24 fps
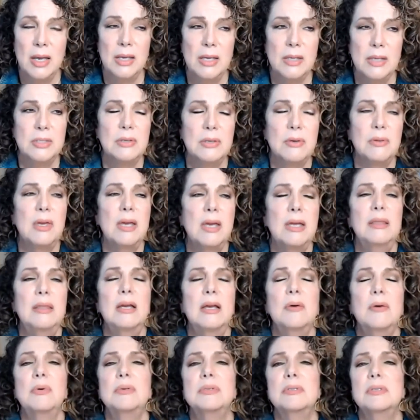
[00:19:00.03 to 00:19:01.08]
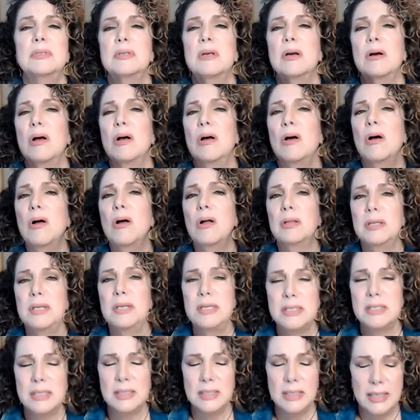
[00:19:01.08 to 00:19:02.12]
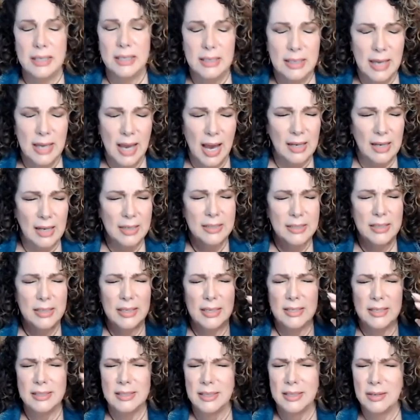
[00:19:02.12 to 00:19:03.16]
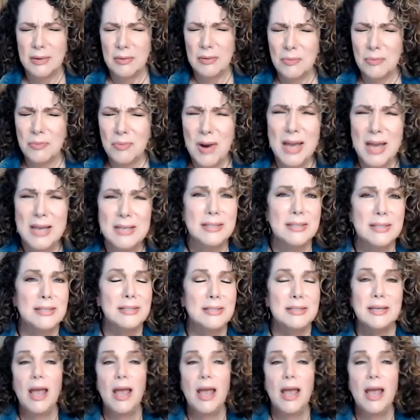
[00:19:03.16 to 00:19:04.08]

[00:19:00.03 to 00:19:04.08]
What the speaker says: So then there was all these legalities and arrests,